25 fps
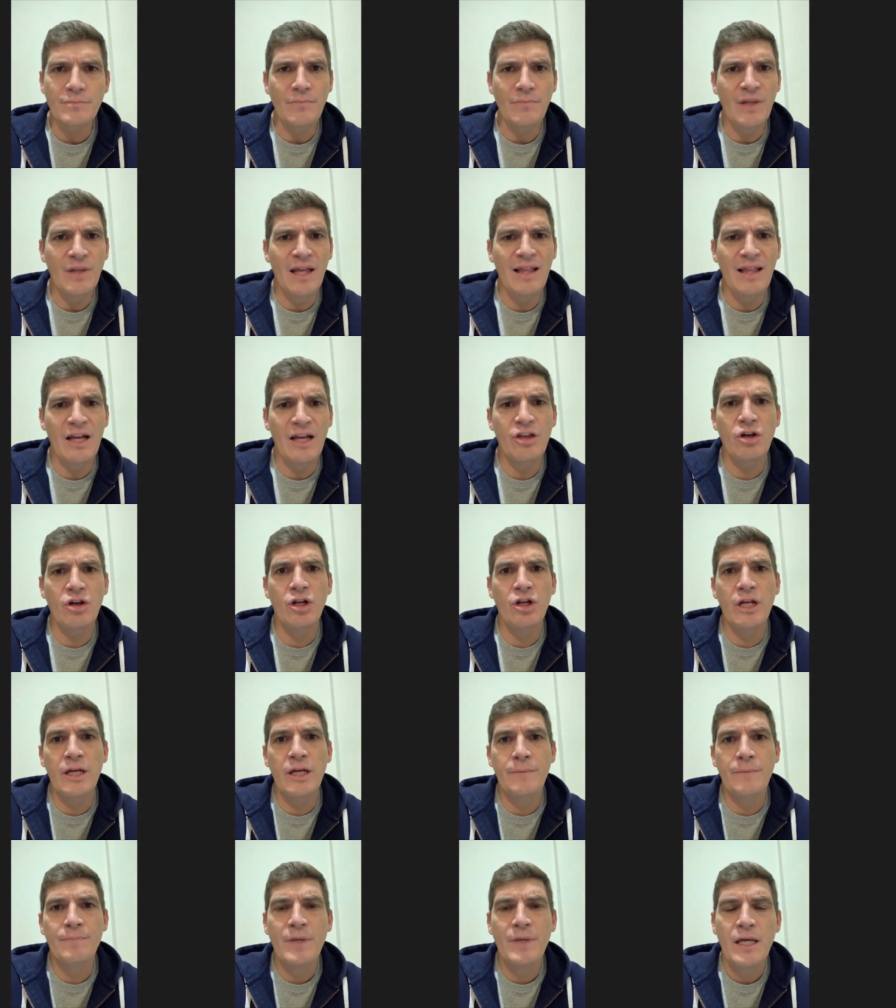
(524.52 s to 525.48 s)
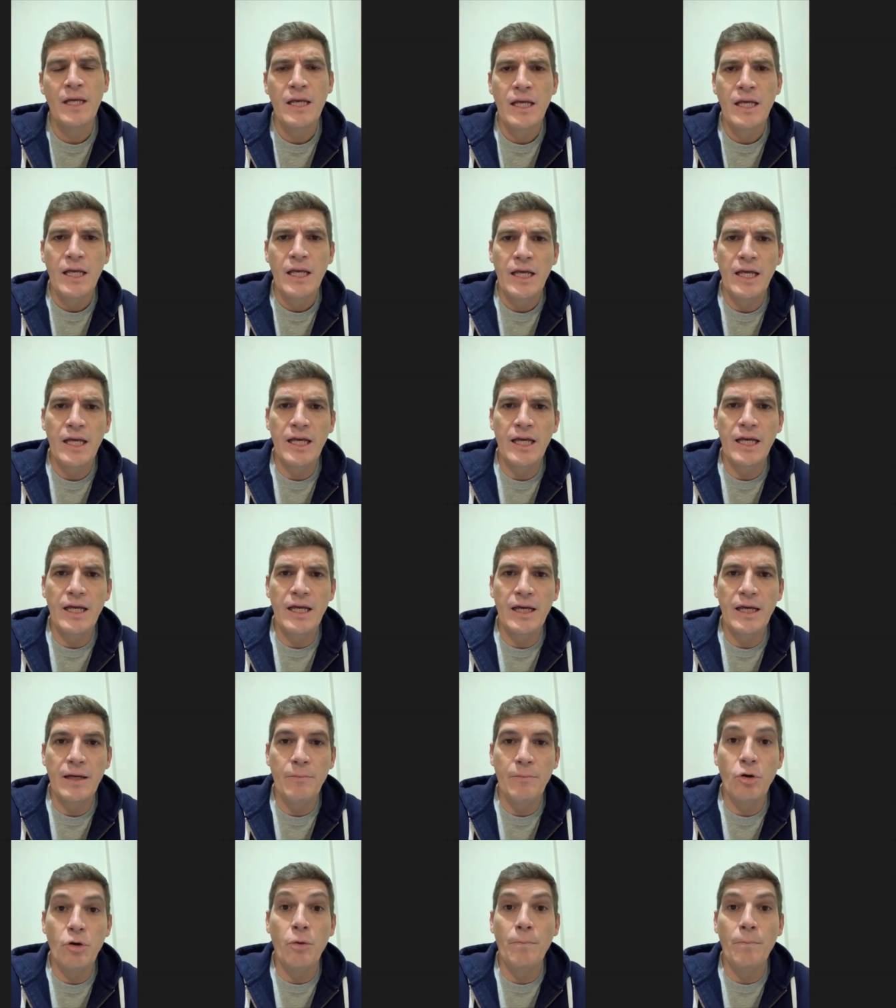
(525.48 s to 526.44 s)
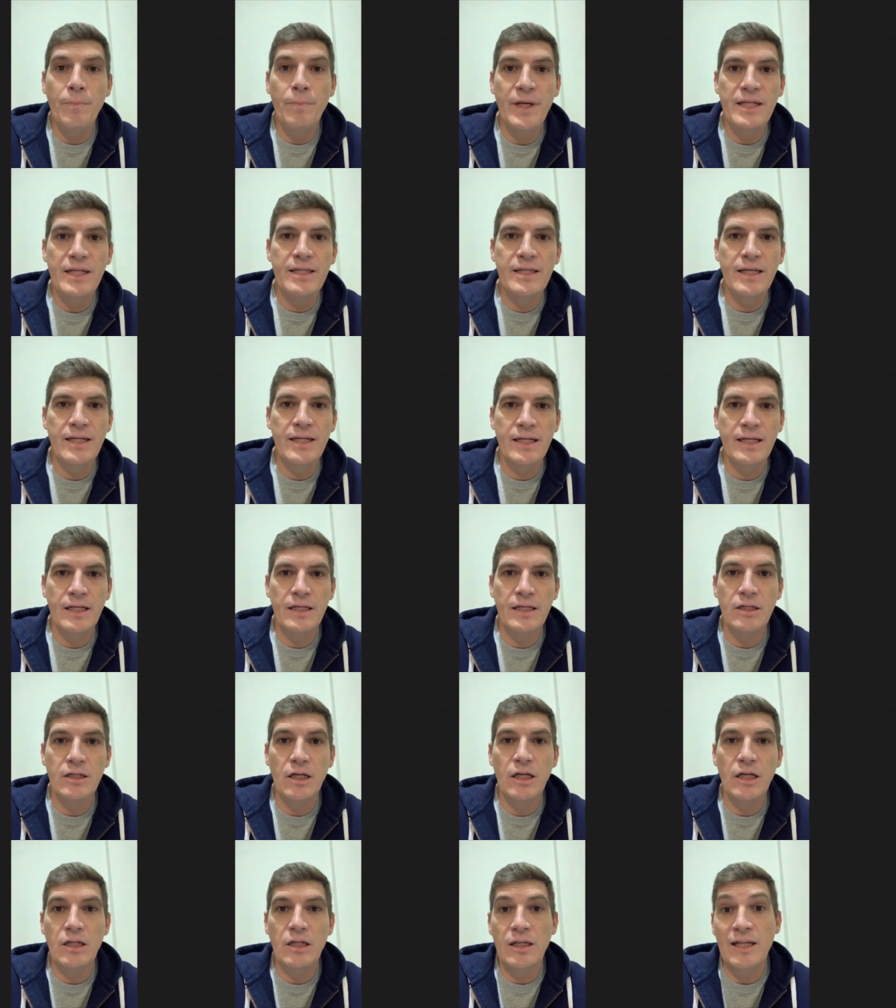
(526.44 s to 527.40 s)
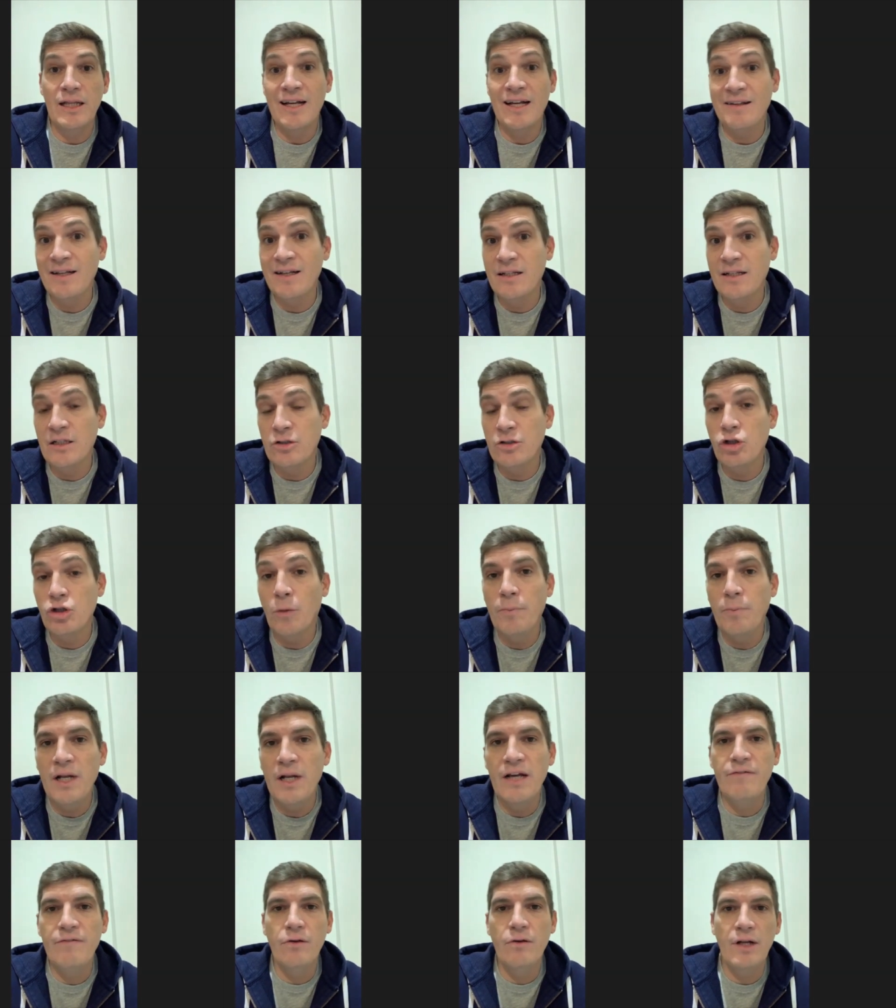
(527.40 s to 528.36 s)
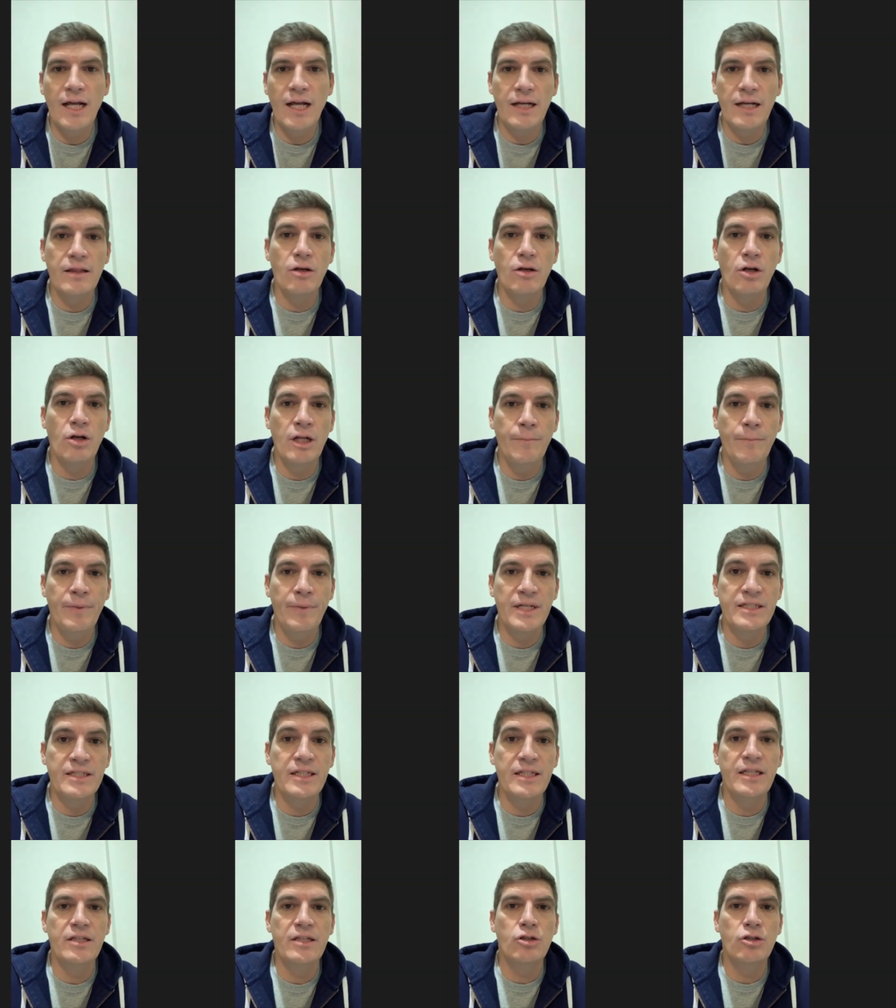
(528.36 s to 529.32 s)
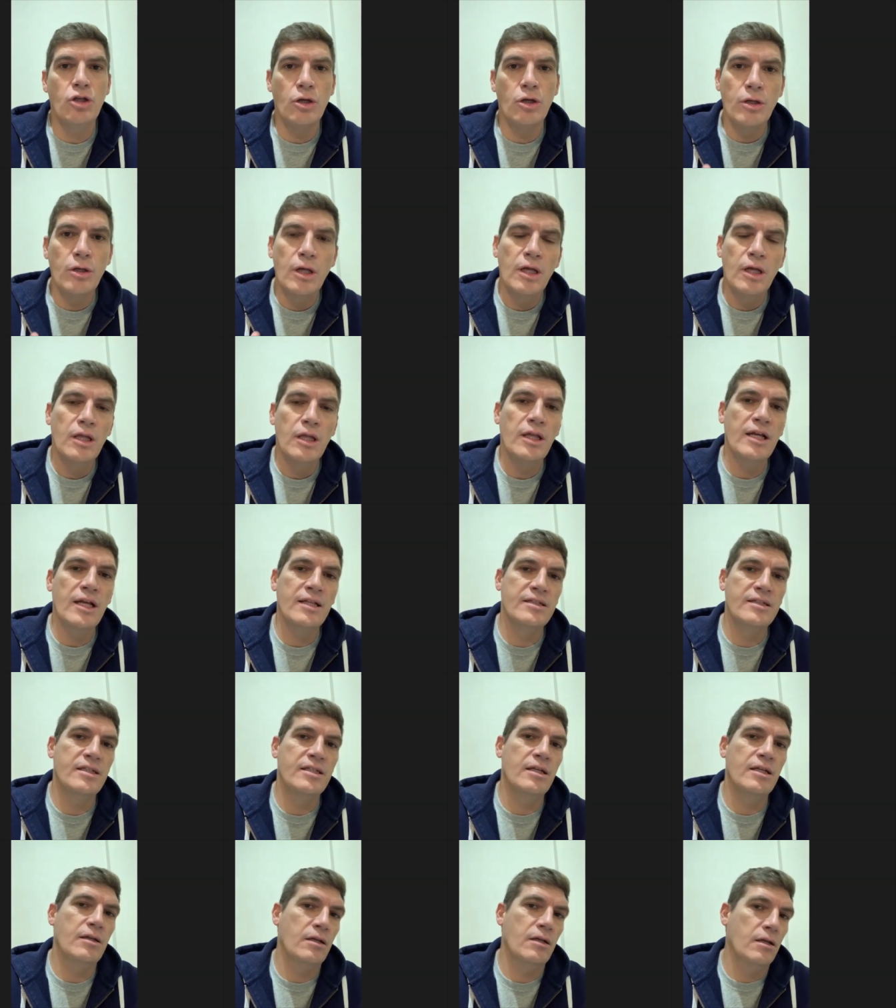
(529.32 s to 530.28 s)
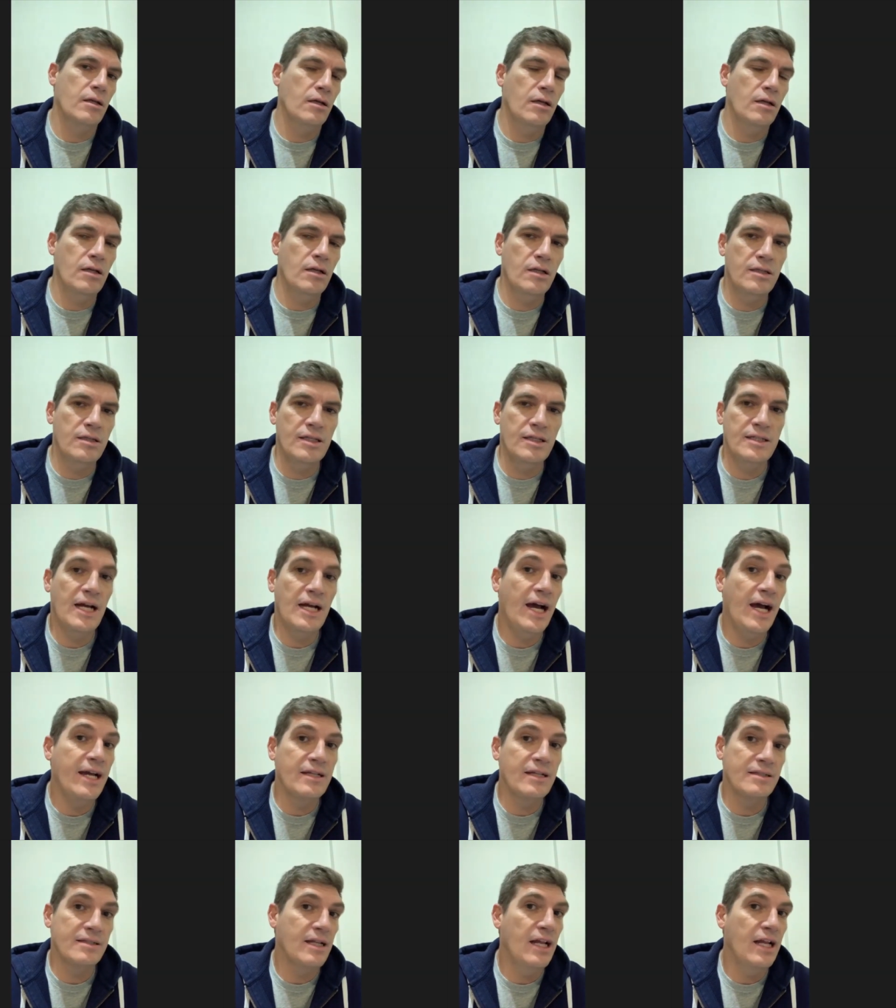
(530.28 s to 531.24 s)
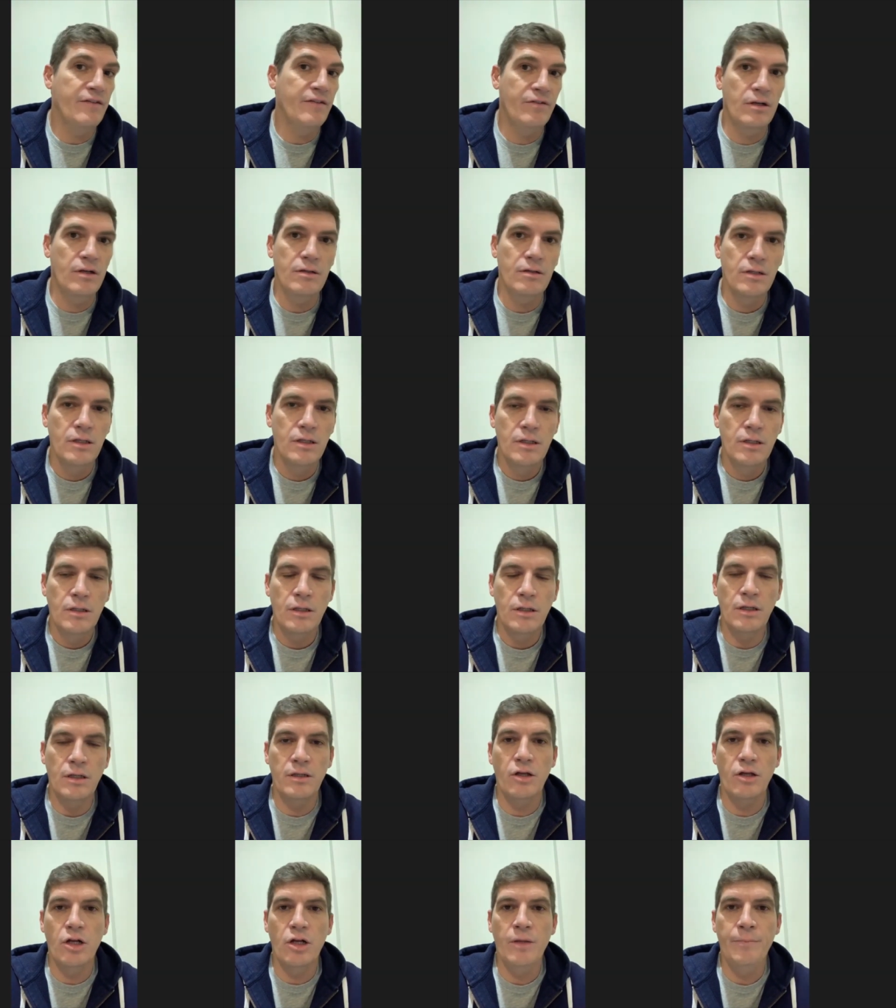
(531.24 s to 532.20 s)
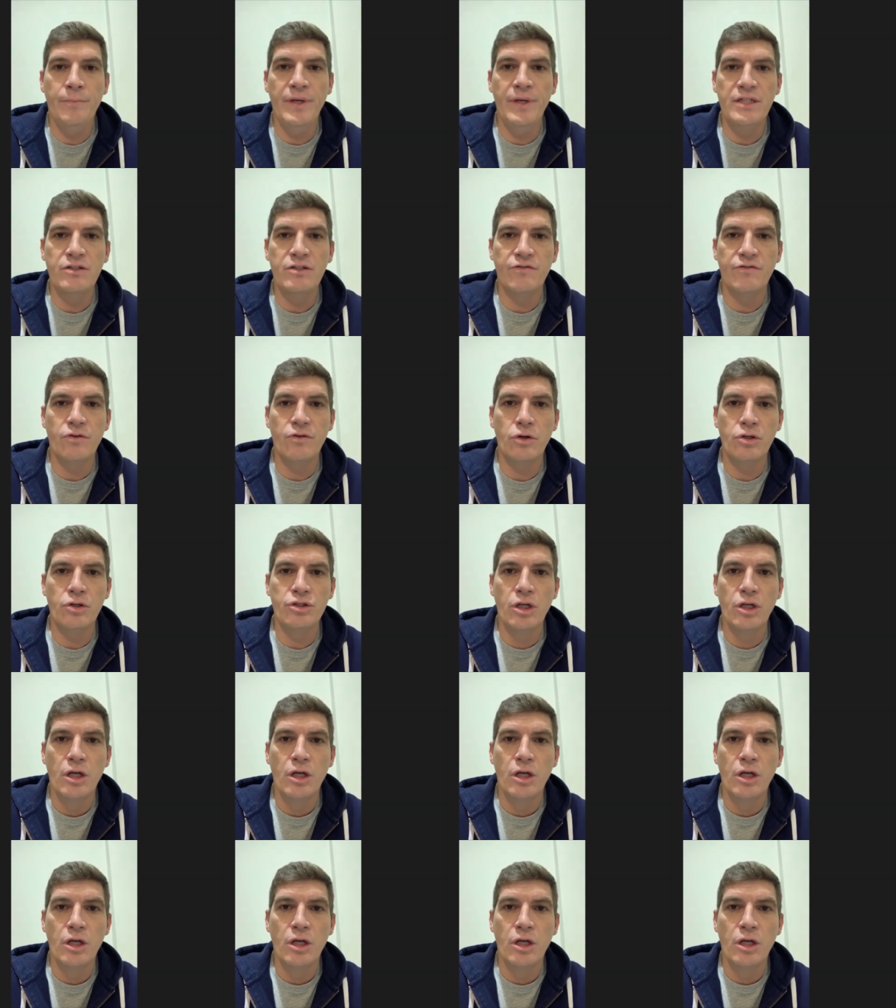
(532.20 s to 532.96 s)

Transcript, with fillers: that you're going to um, compete in a, top level like the olympics and it's this highest level and the olympics of course